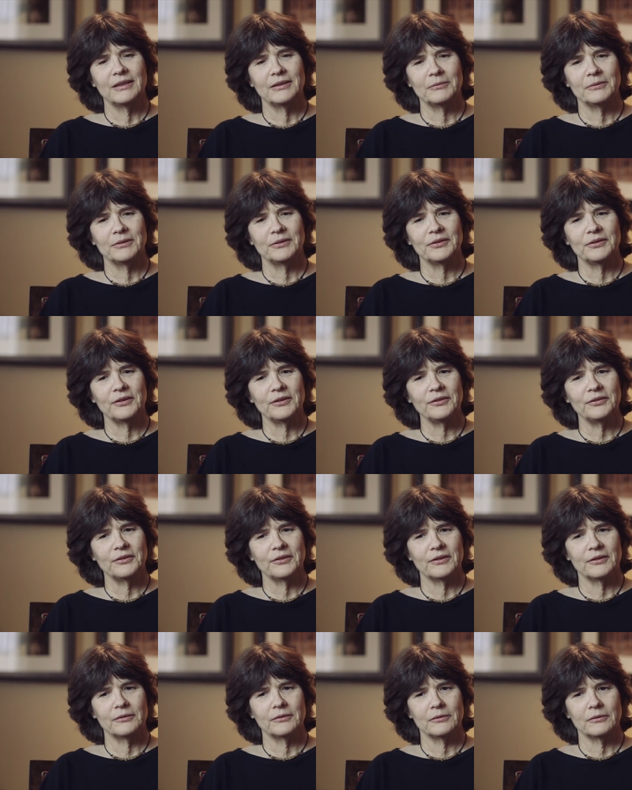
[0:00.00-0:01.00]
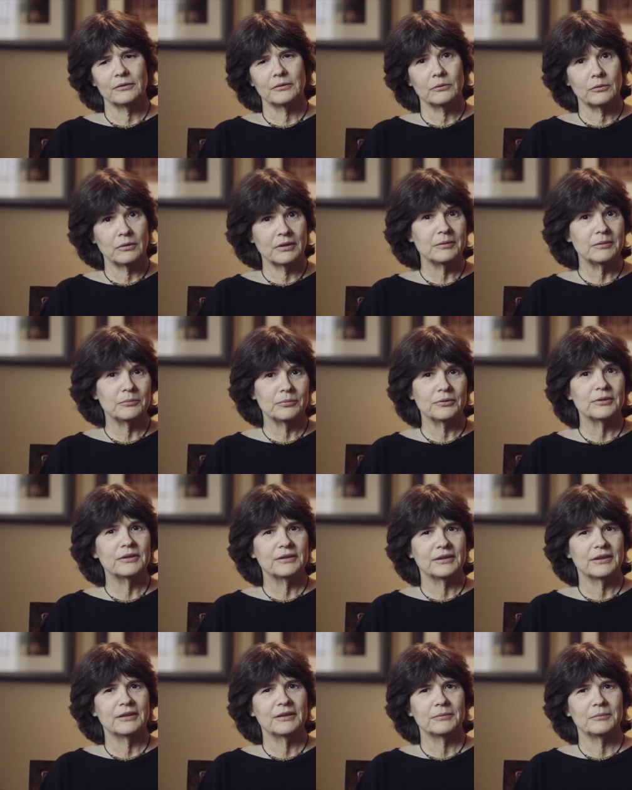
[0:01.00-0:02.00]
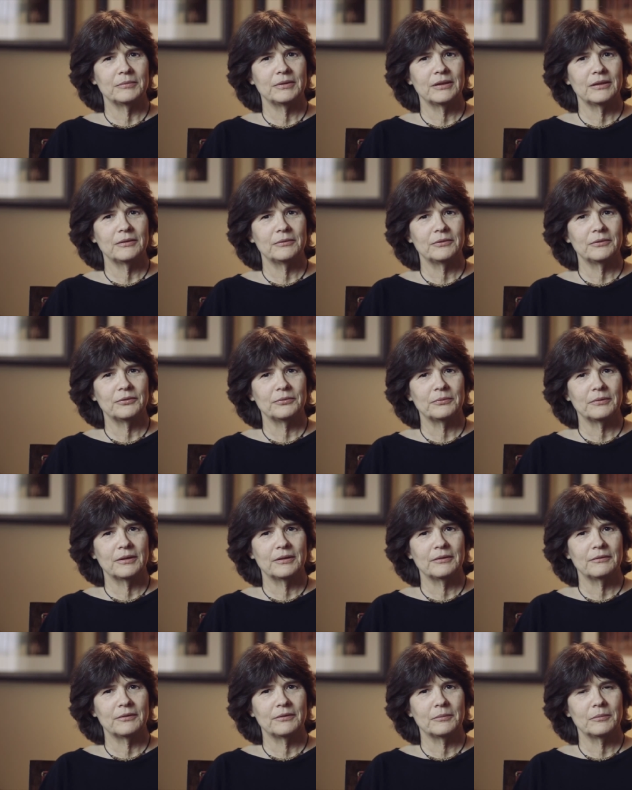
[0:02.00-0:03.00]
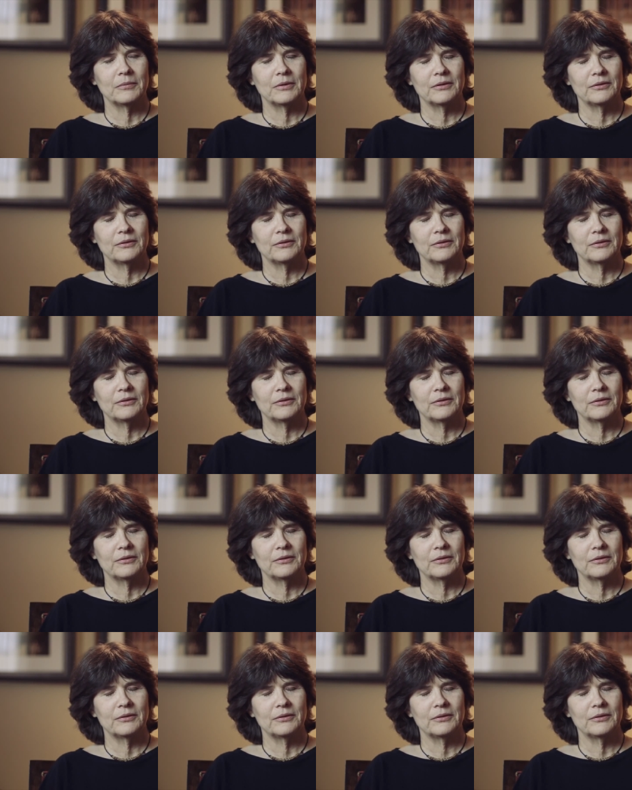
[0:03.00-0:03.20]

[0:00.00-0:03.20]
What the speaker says: He was also quite brilliant. I mean, he was one of the